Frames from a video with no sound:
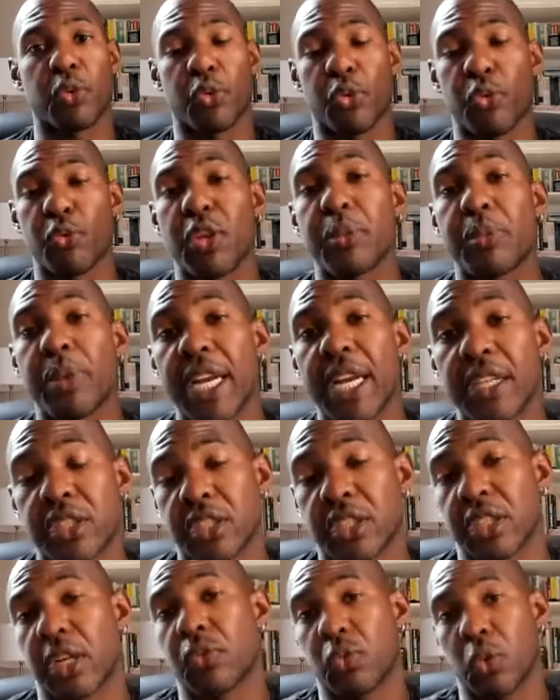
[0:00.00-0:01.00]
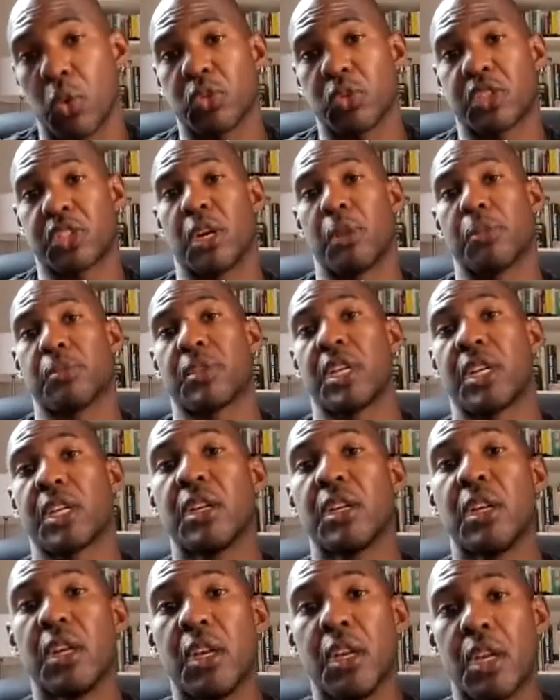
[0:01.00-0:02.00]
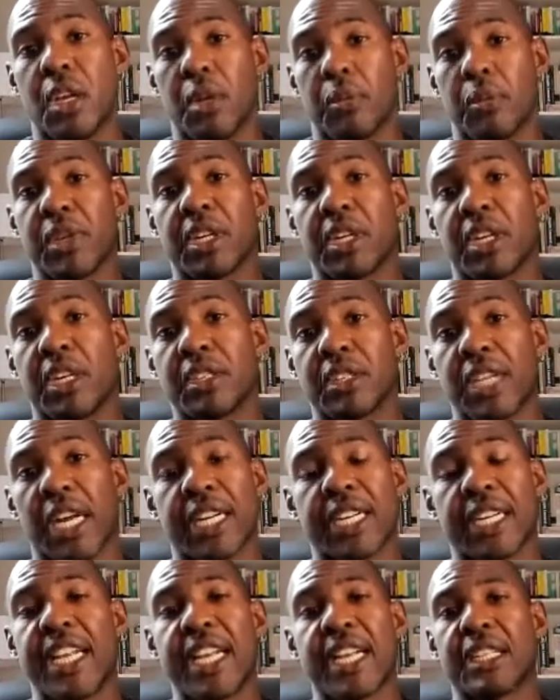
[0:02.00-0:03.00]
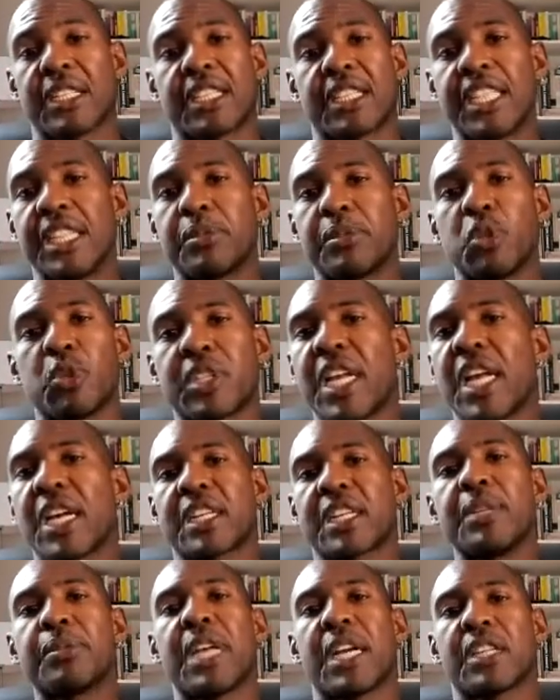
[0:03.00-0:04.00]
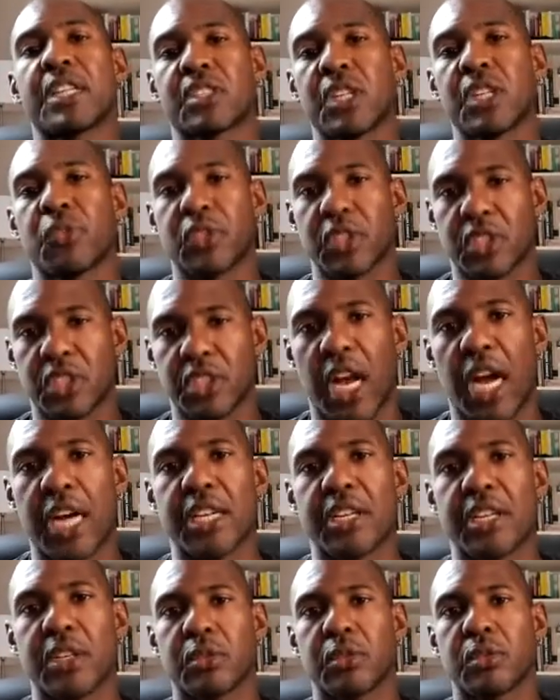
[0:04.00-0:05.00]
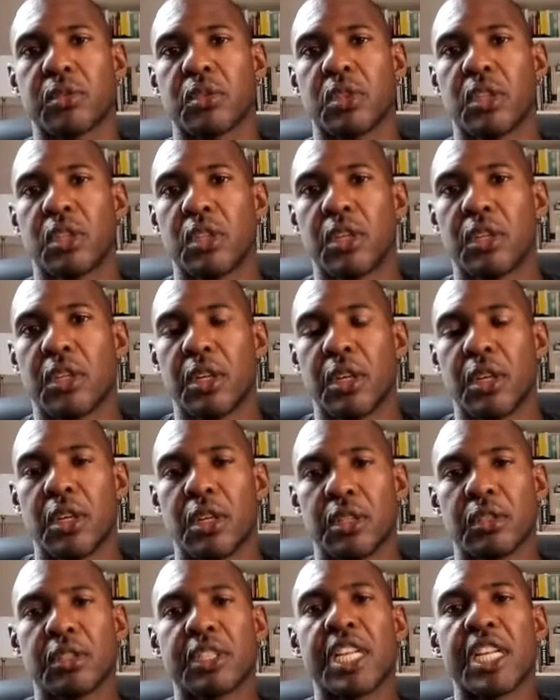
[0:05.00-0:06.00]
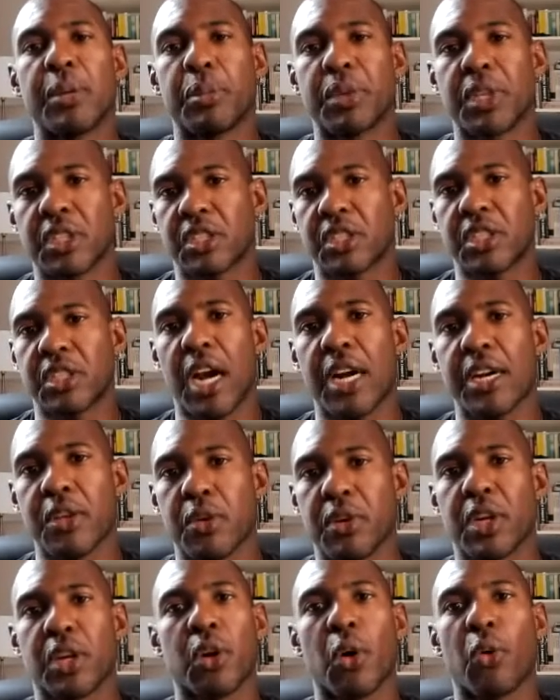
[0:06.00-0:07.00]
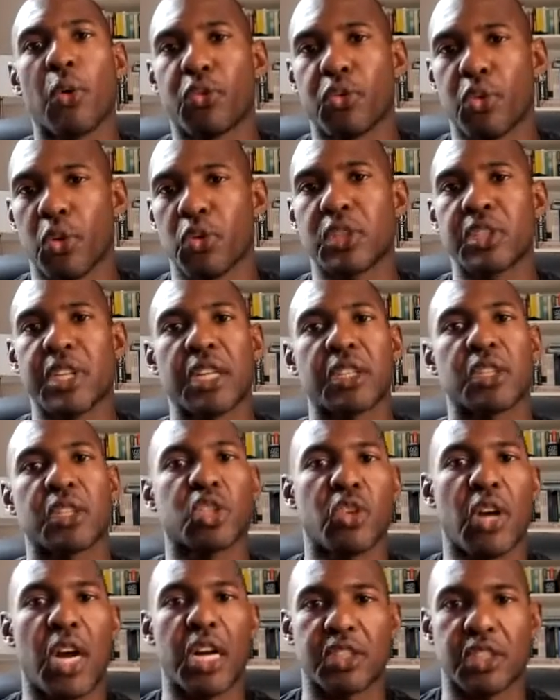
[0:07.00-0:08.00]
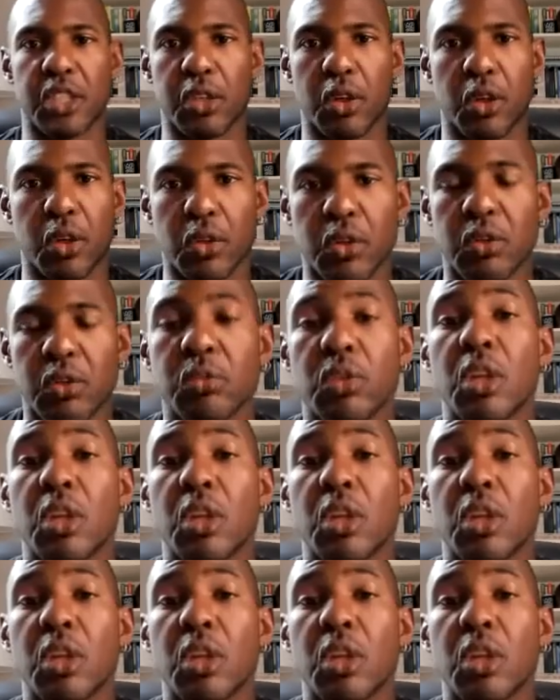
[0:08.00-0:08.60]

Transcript: or 3 pages, I wrote something, because you can't keep that stuff inside of you. You keep it inside of you, you're gonna go further down the tragedy hole.